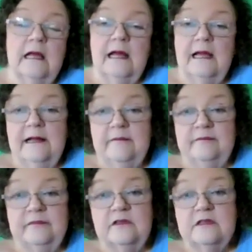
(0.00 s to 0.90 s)

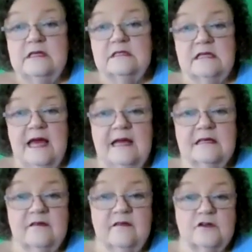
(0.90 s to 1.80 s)
And do these
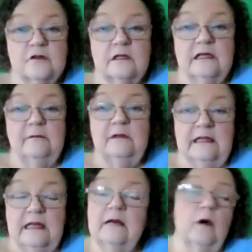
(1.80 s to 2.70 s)
tanks eventually
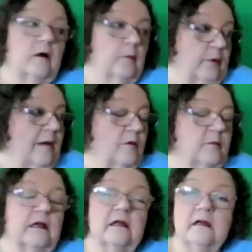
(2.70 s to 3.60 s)
leak? Well,
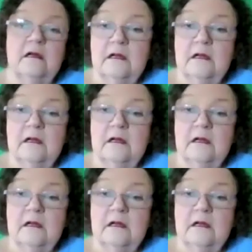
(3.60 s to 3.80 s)
probably.